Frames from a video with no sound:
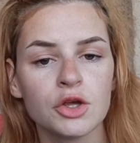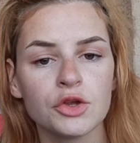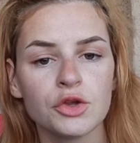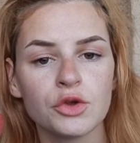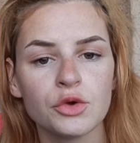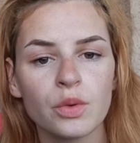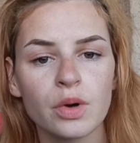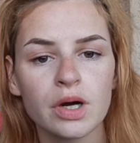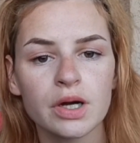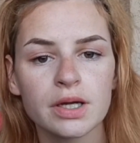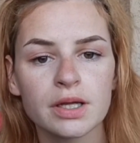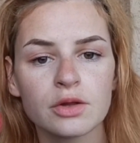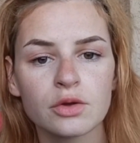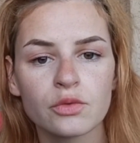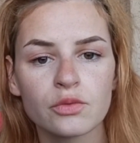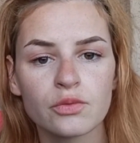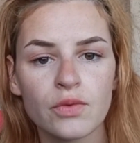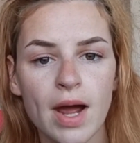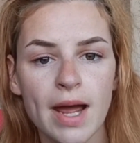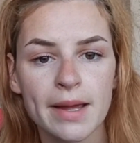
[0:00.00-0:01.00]
You are in
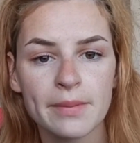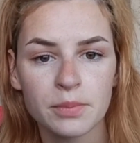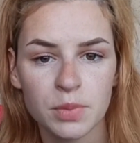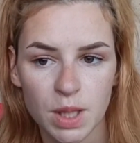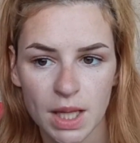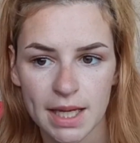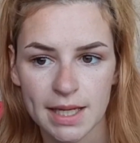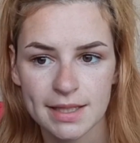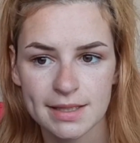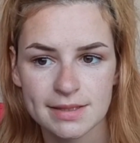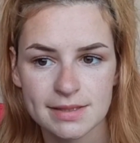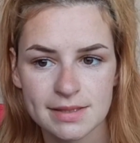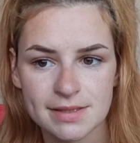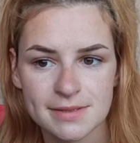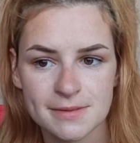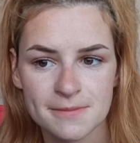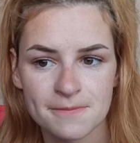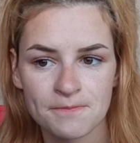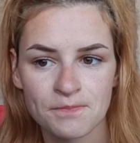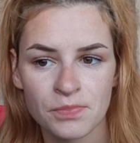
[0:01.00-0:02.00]
the right
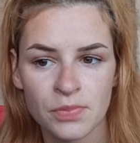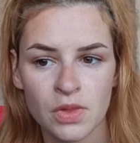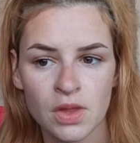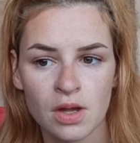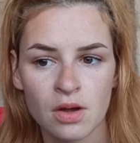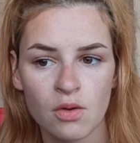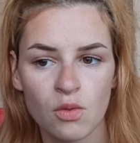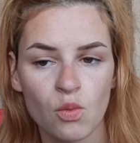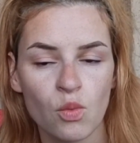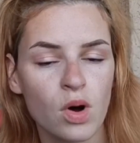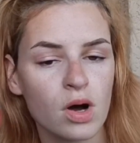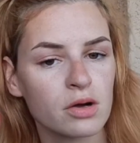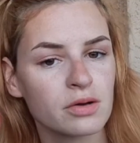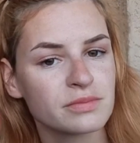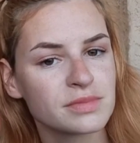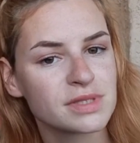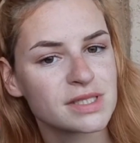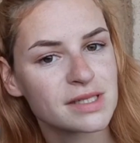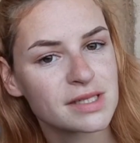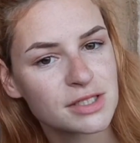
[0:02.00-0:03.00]
place.
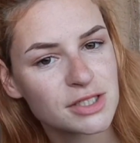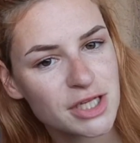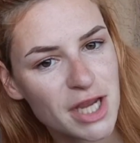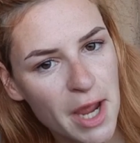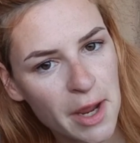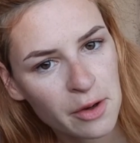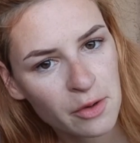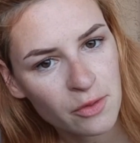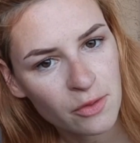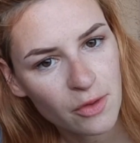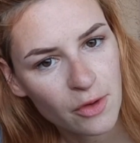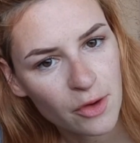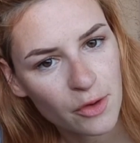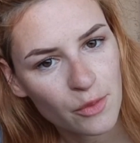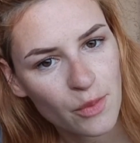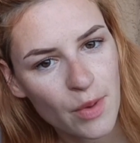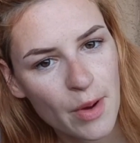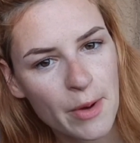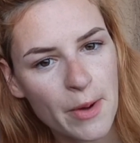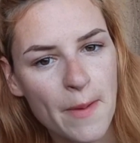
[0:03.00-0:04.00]
Welcome to the channel,
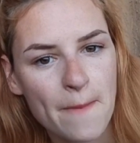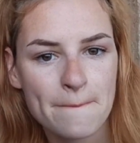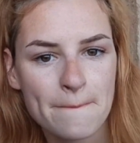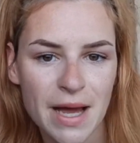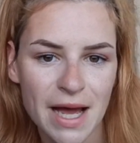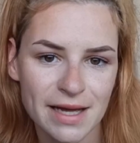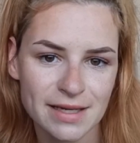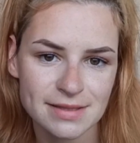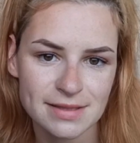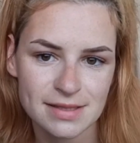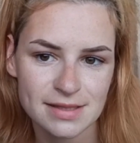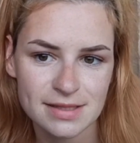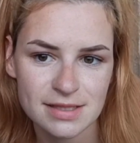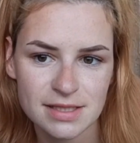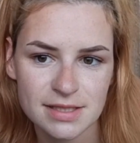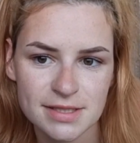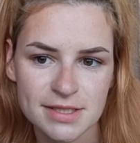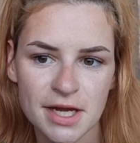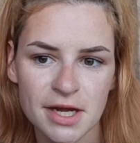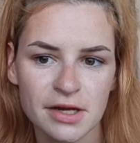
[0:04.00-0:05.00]
or welcome back to
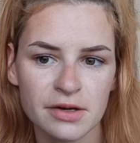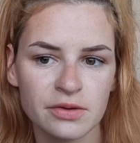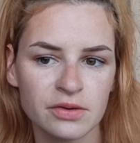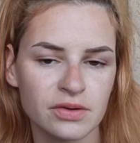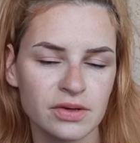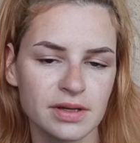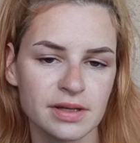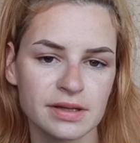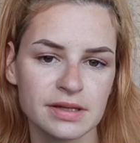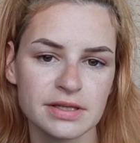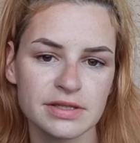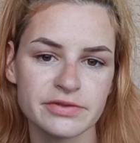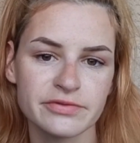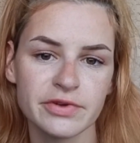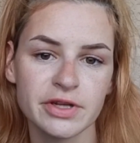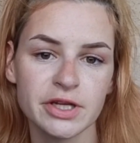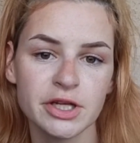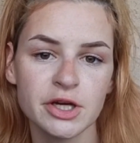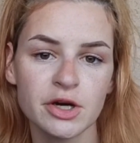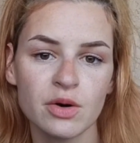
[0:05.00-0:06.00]
this channel. In this
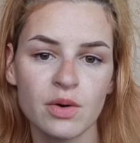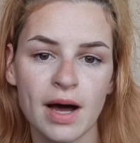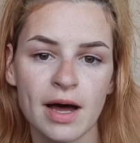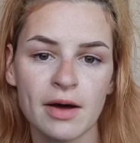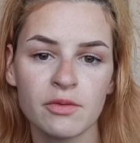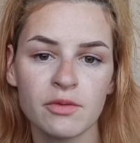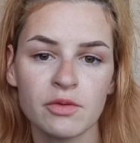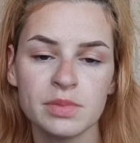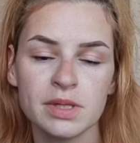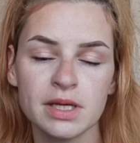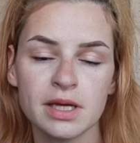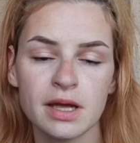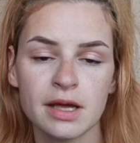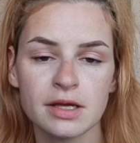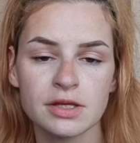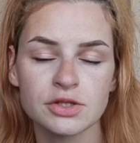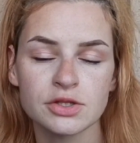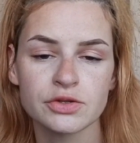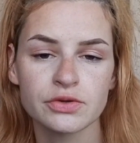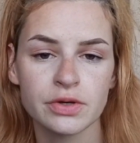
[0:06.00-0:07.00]
video, I will be
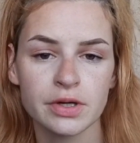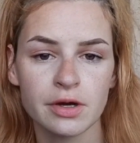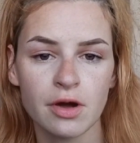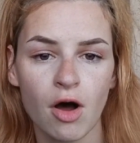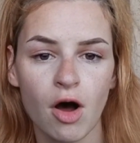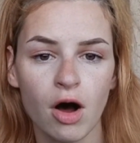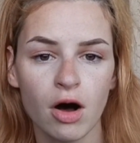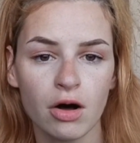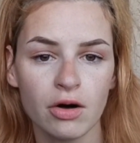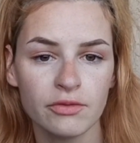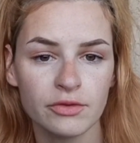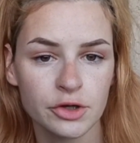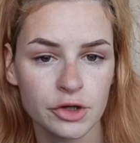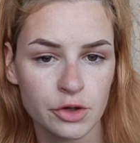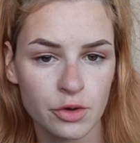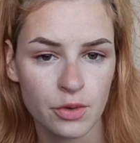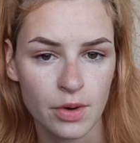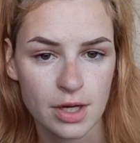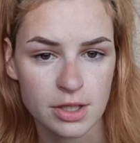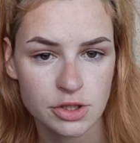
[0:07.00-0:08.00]
answering all of your
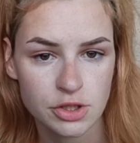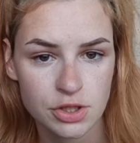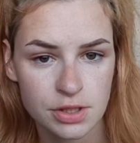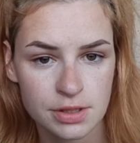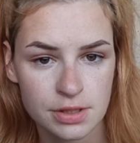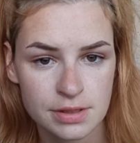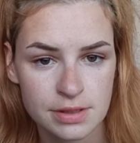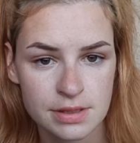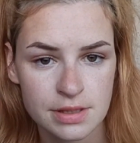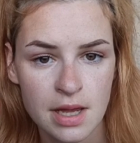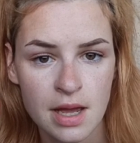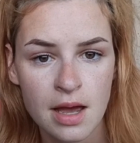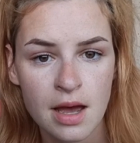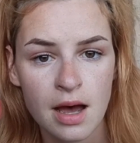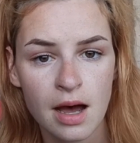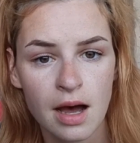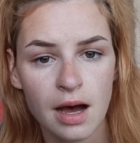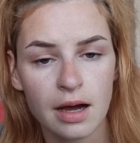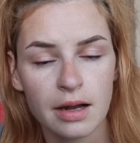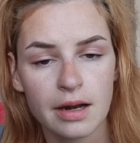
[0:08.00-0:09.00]
questions
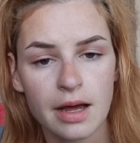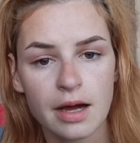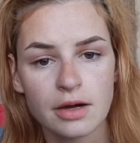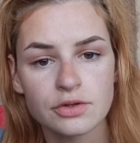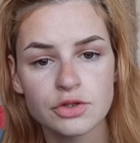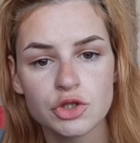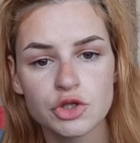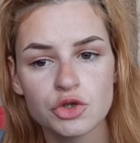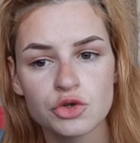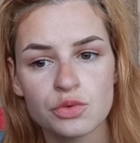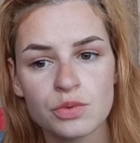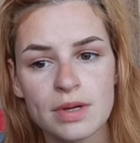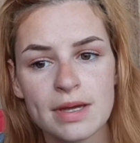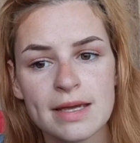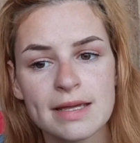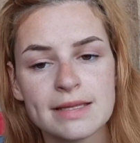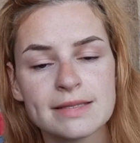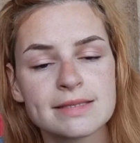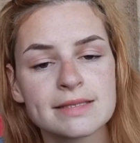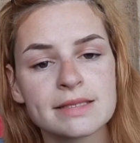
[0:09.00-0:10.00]
on how to
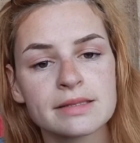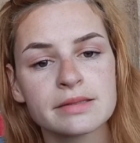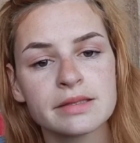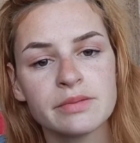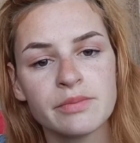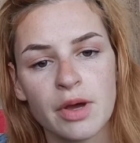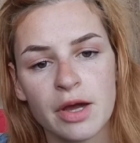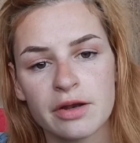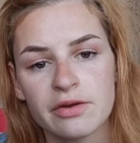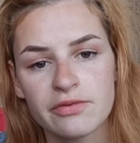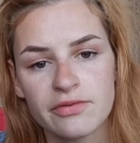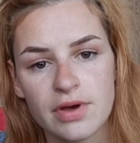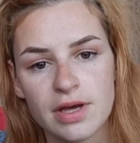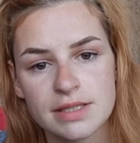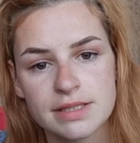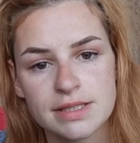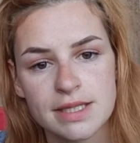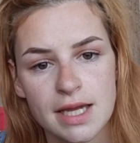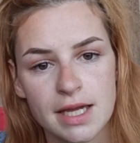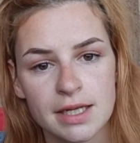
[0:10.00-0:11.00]
instantly
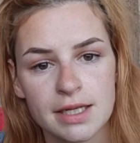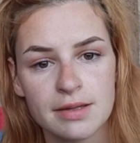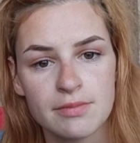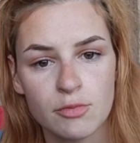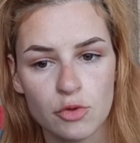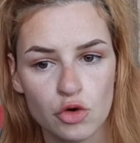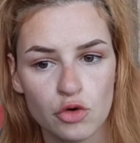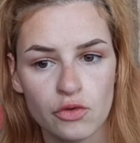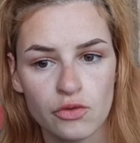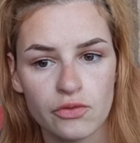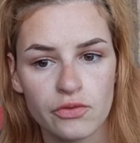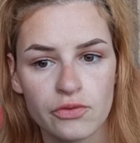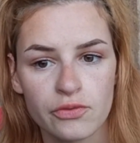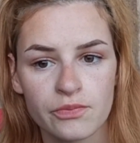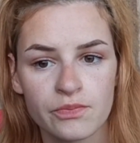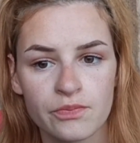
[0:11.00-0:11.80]
manifest any move.